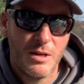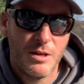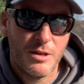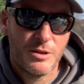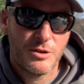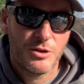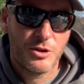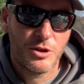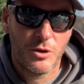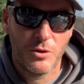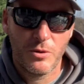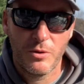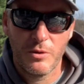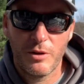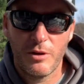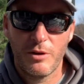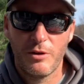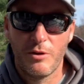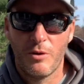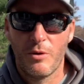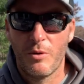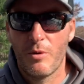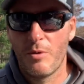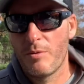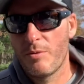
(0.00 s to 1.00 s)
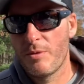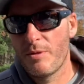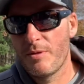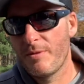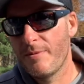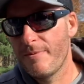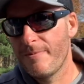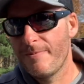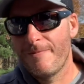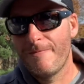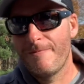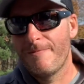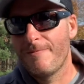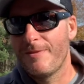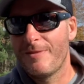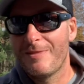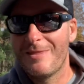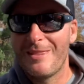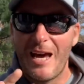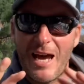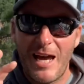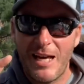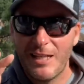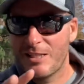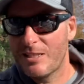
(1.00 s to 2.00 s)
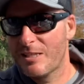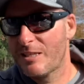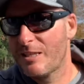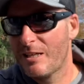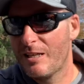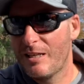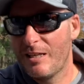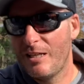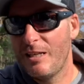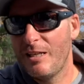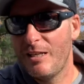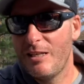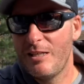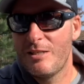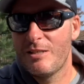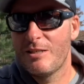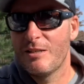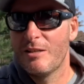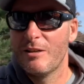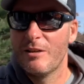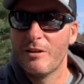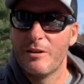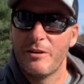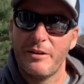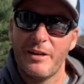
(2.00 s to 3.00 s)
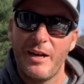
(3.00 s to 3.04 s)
So, you know, that's the keys there.